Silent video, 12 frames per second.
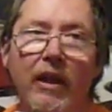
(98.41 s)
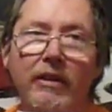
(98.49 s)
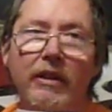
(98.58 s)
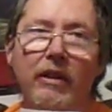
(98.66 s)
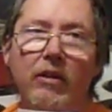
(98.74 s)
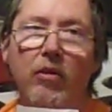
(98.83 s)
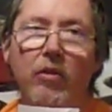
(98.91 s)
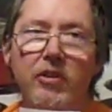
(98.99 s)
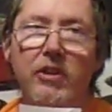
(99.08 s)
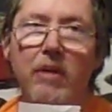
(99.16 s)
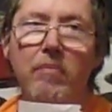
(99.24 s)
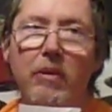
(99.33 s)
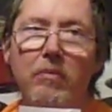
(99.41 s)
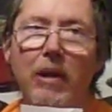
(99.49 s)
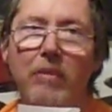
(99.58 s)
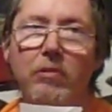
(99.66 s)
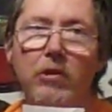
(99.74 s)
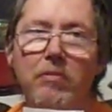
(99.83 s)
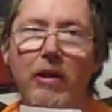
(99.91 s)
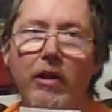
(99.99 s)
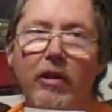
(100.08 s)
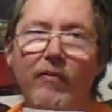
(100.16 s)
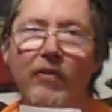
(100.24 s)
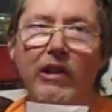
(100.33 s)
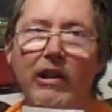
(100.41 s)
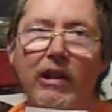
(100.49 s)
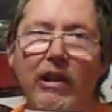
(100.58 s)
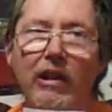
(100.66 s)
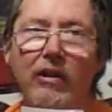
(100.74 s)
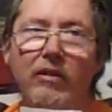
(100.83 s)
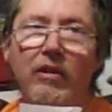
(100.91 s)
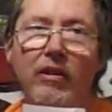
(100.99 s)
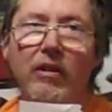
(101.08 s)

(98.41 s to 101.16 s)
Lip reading: And then of course I put my blueberry filling in.